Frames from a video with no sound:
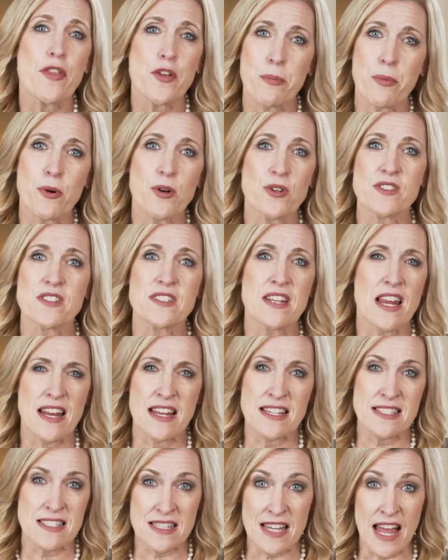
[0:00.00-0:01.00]
other person
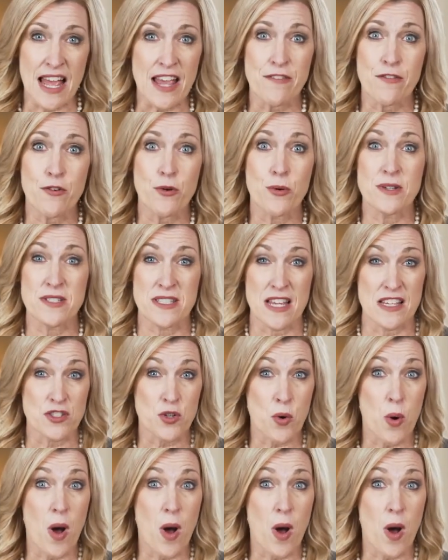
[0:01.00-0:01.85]
in his life who is as